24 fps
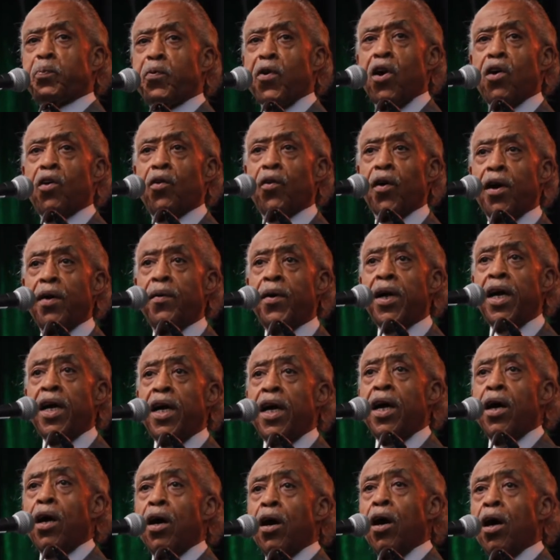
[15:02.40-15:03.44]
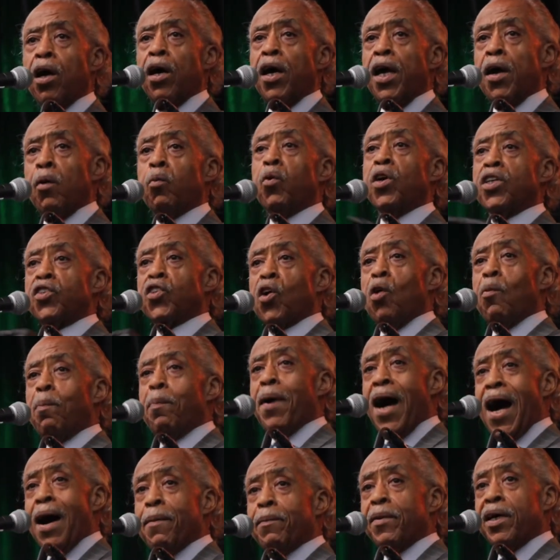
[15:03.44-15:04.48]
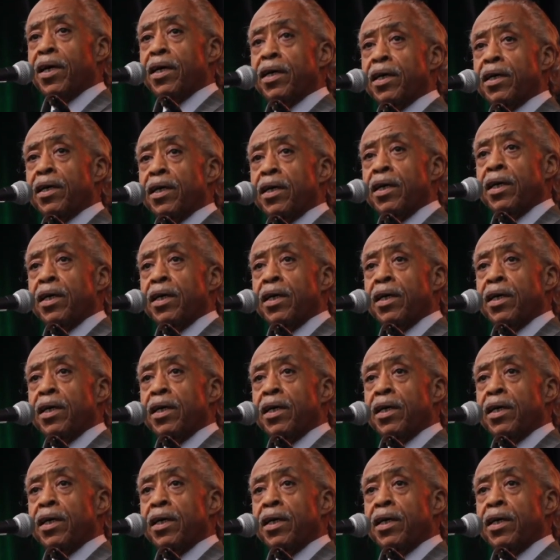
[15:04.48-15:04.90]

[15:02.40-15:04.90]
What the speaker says: program. It was Obama